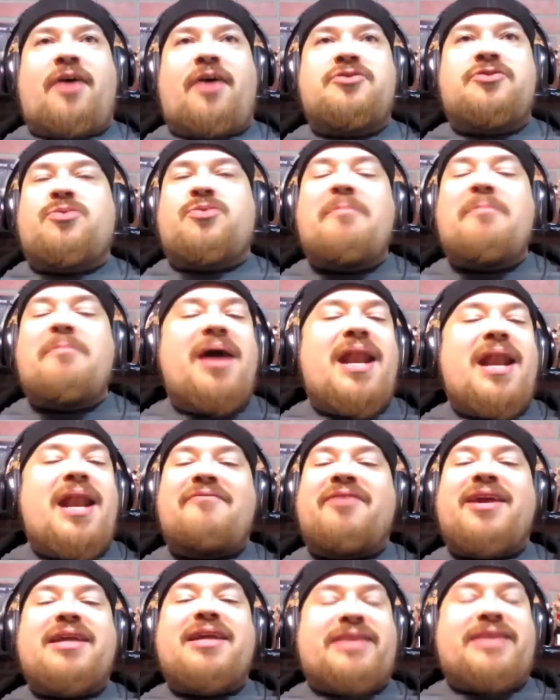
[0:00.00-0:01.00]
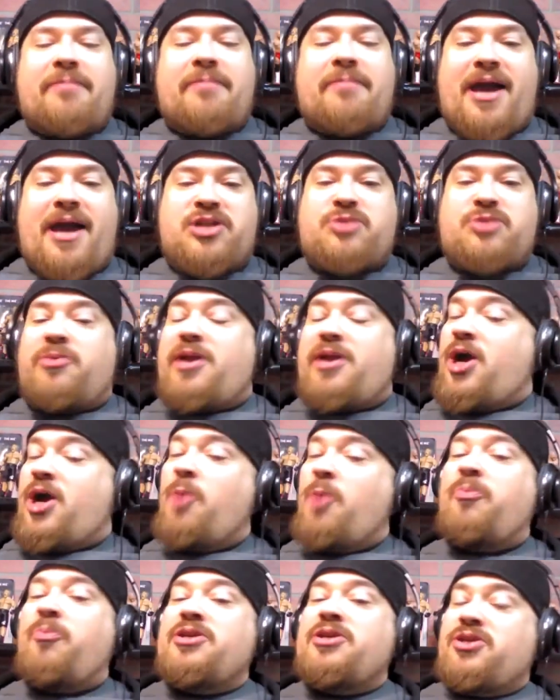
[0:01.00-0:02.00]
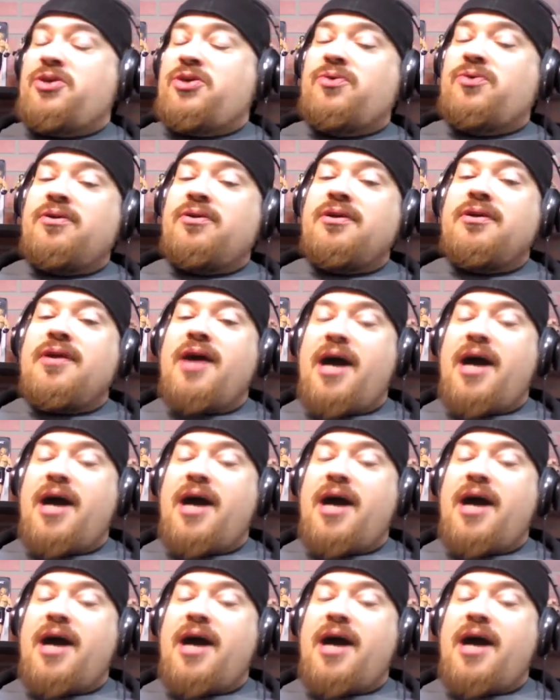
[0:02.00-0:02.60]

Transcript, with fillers: We might even get that match, but I hope we do. But